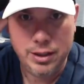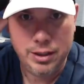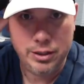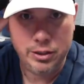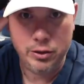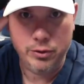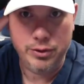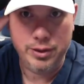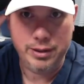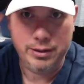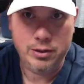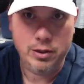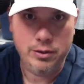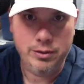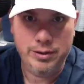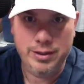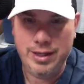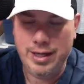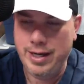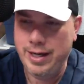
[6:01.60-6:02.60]
They
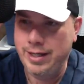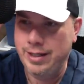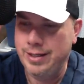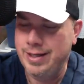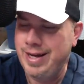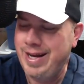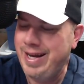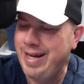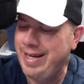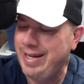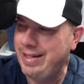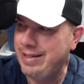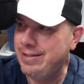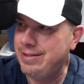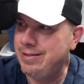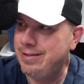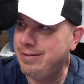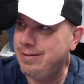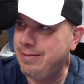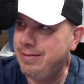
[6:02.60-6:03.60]
call it. I
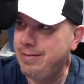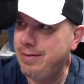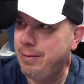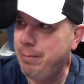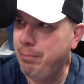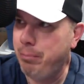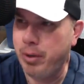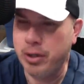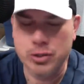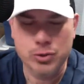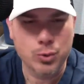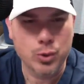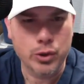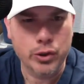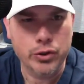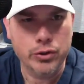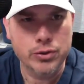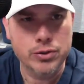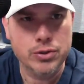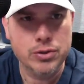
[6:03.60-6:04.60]
hate
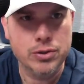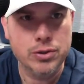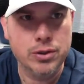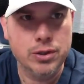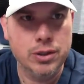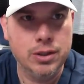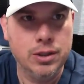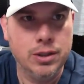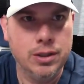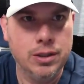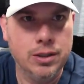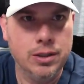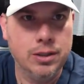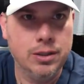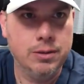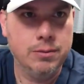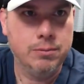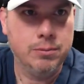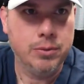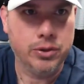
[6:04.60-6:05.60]
buzzwords,
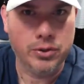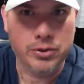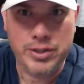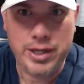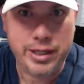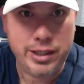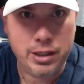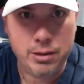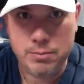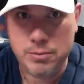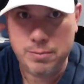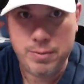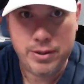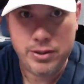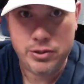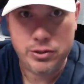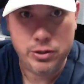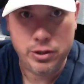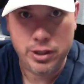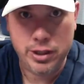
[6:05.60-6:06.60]
but they're taking up
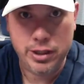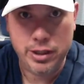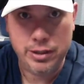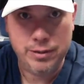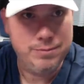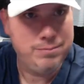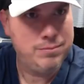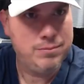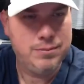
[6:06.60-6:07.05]
space in your head.